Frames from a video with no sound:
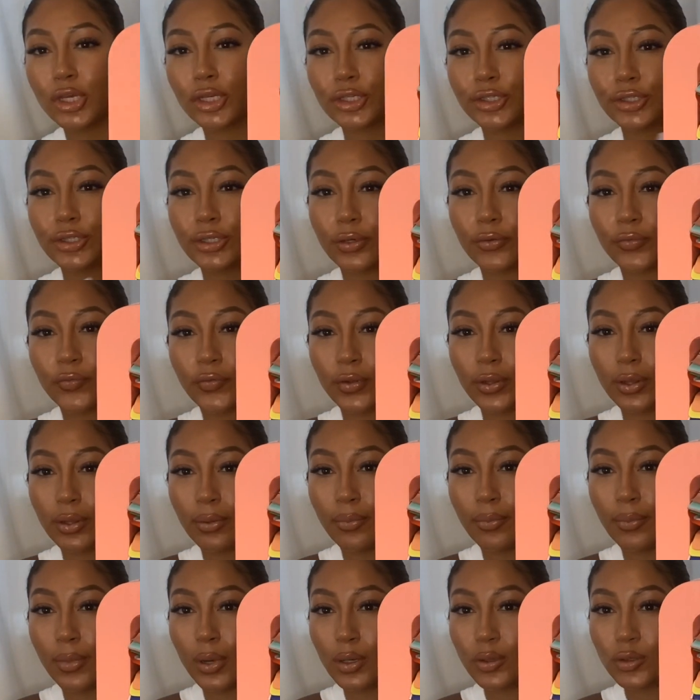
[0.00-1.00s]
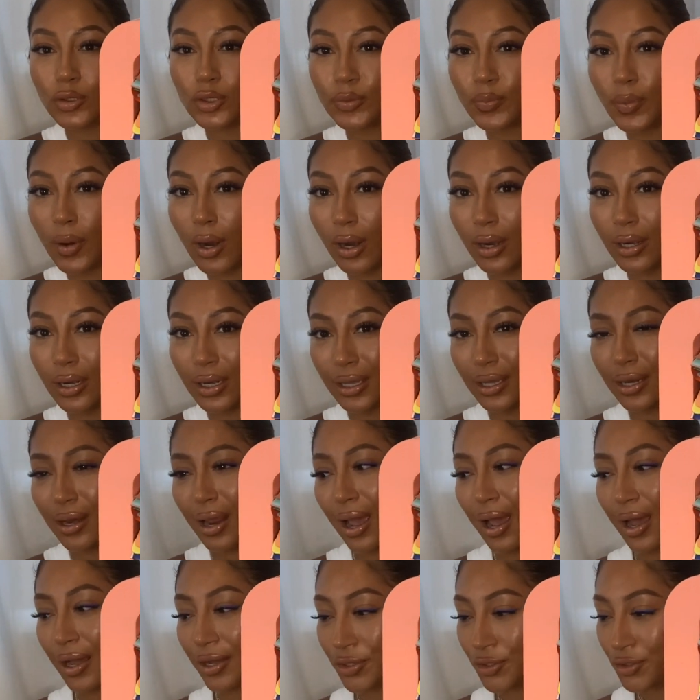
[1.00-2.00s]
So for the most part, it
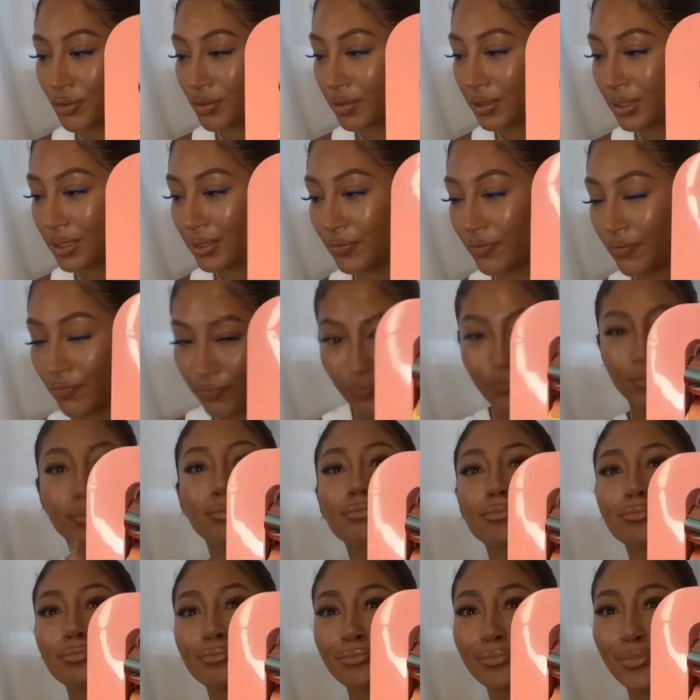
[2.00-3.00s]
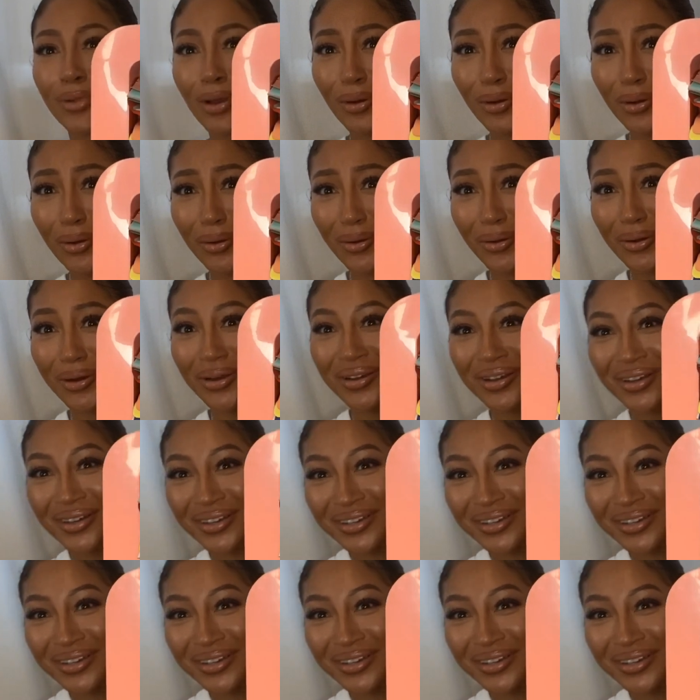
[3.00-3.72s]
actually... Oh,